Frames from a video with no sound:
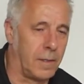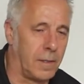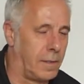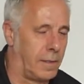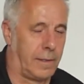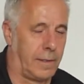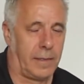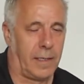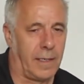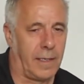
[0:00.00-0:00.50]

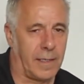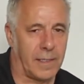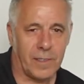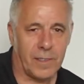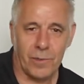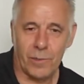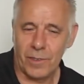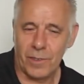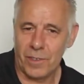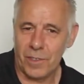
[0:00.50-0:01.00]
Yeah, so
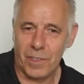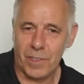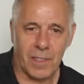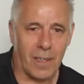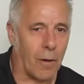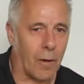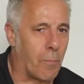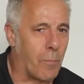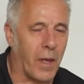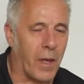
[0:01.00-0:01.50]
just
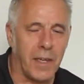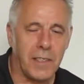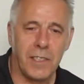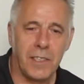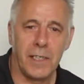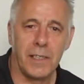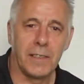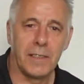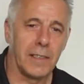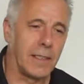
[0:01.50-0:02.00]

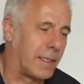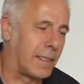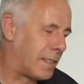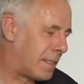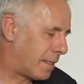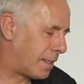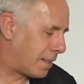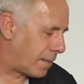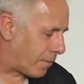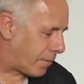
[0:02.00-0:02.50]
arpeggiating
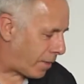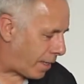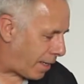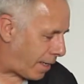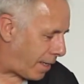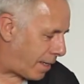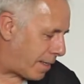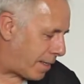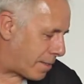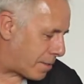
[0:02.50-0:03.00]
that,
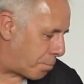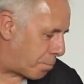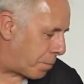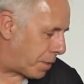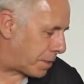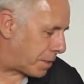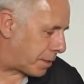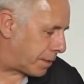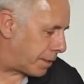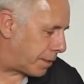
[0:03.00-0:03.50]
it's
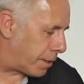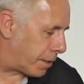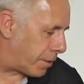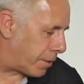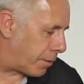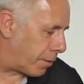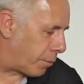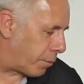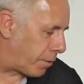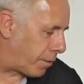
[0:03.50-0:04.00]
basically you're going
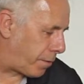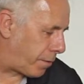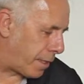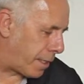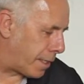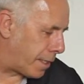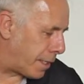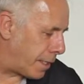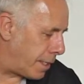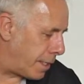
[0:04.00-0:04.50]
with an
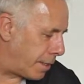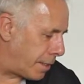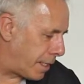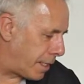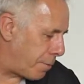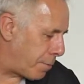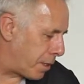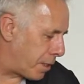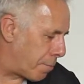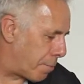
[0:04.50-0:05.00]
E, keeping
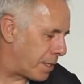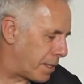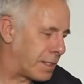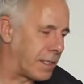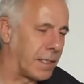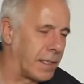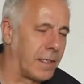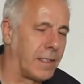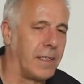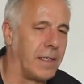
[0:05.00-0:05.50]
the basic
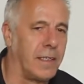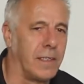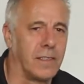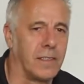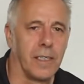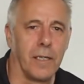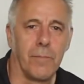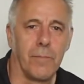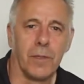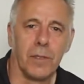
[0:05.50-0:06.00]
E
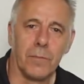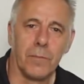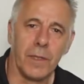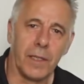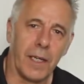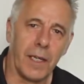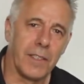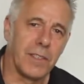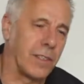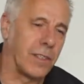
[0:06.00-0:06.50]
shape on, but I
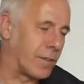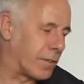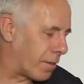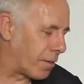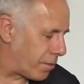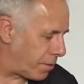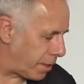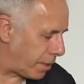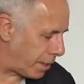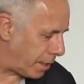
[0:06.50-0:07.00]
guess you're going through a
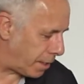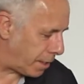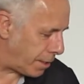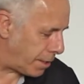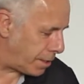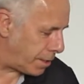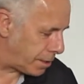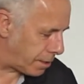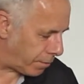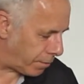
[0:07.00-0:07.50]
kind of
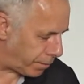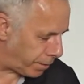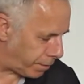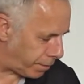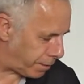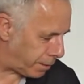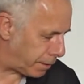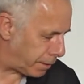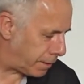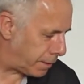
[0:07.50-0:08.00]
E7th
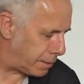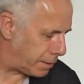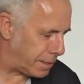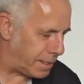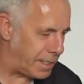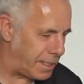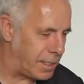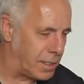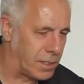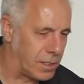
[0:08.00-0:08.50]
and E
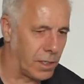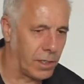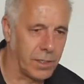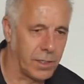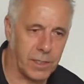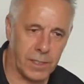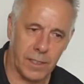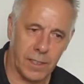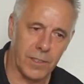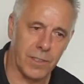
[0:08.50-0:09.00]
sus
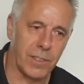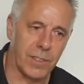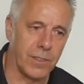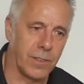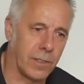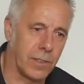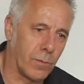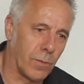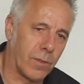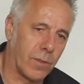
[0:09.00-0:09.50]
as you do it
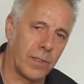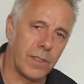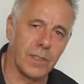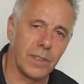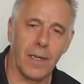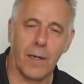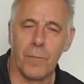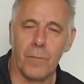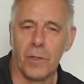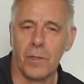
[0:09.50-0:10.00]
with these
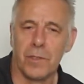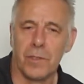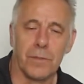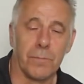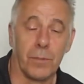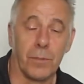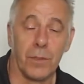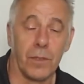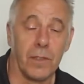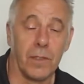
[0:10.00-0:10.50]
hammer-ons and
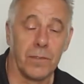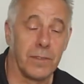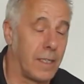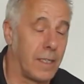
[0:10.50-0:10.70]
pull-offs.